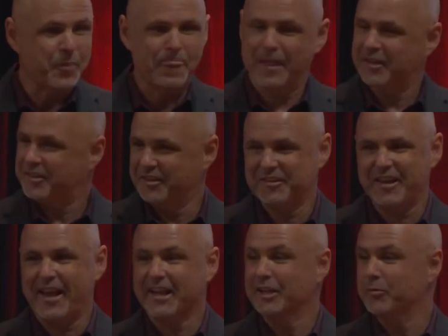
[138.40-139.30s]
That's
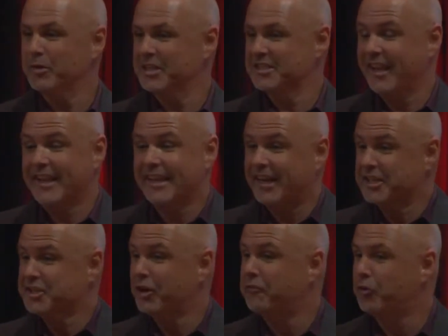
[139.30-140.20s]
exactly what it's like. And I
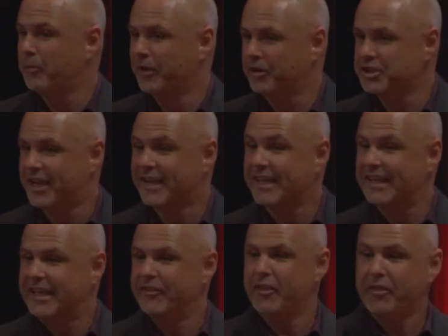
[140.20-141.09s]
saw Full Metal Jacket
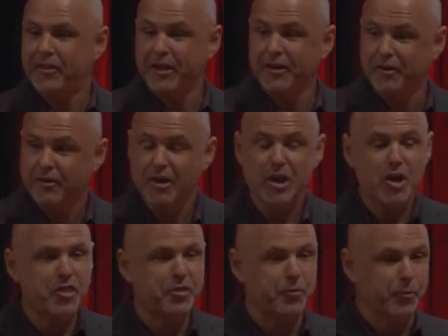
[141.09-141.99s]
in the theater
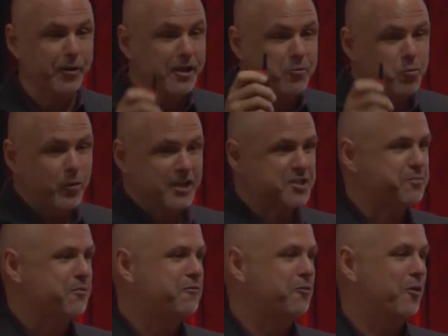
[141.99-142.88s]
3 weeks
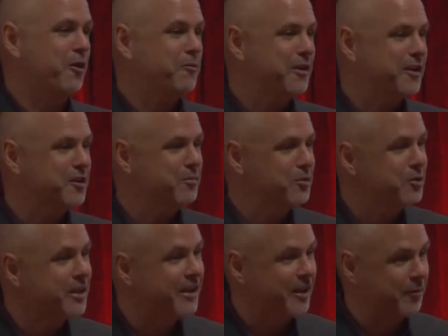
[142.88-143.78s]
before I went into boot
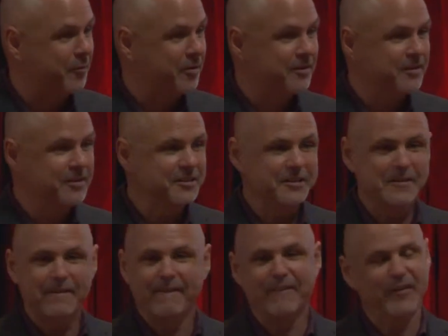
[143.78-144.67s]
camp.
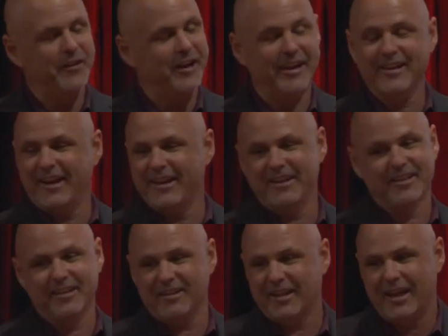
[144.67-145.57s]
No, I
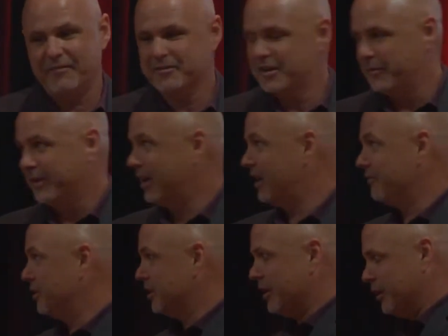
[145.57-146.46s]
didn't laugh coming out
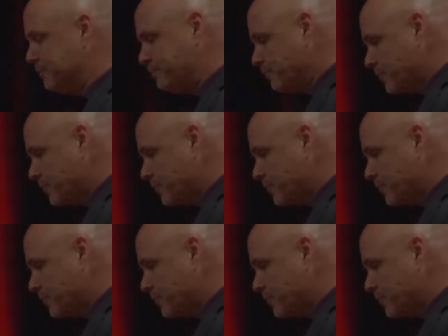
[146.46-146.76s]
of it, though.